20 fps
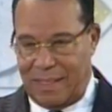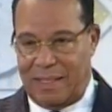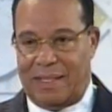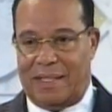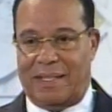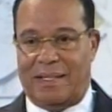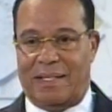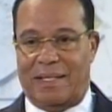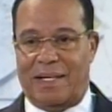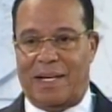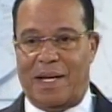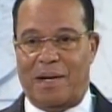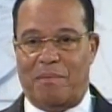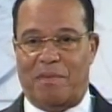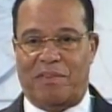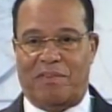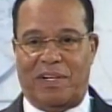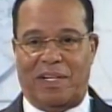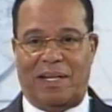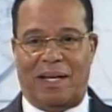In the name
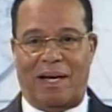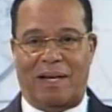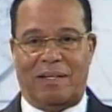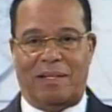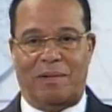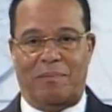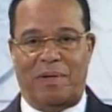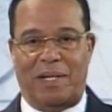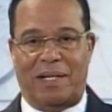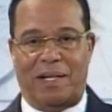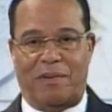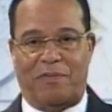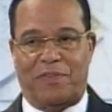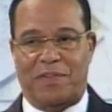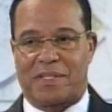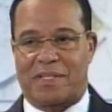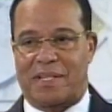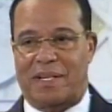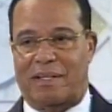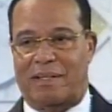of Allah, the
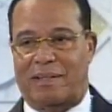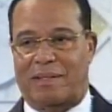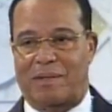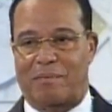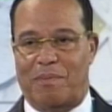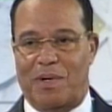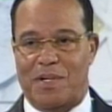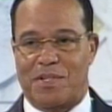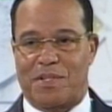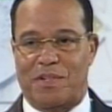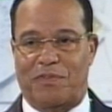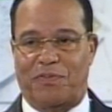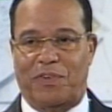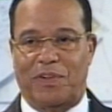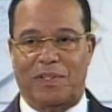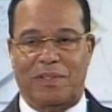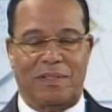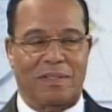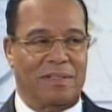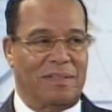Beneficent, the
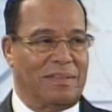Merciful,